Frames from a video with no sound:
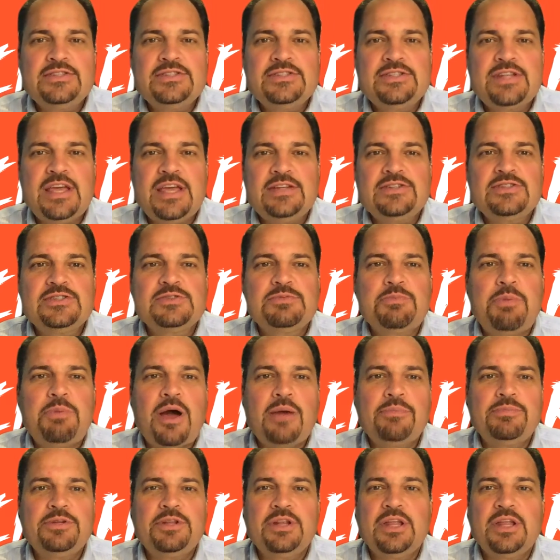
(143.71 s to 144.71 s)
States'
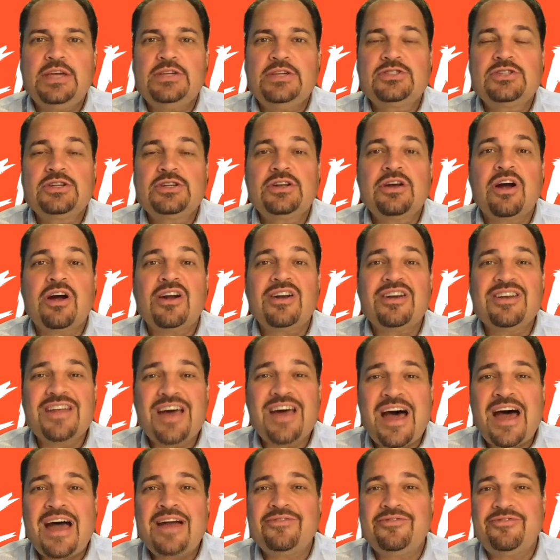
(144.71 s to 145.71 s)
population population are
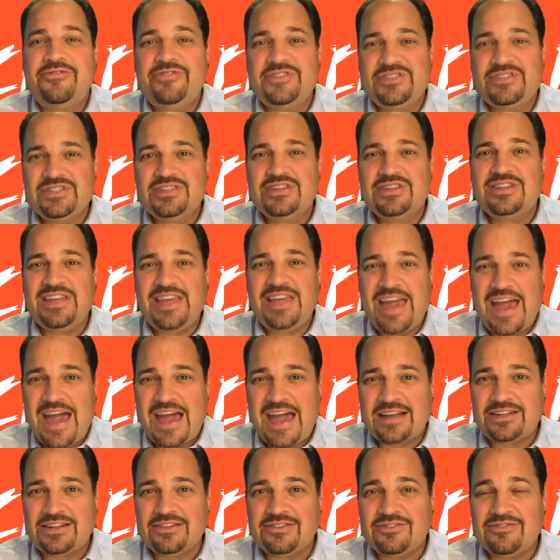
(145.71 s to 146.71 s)
not physically
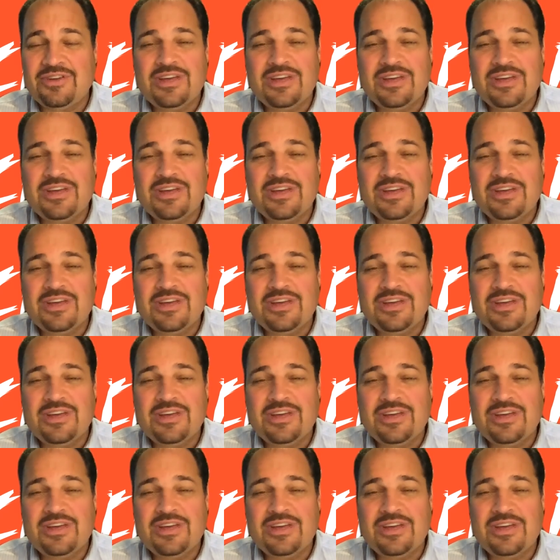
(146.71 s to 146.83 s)
active.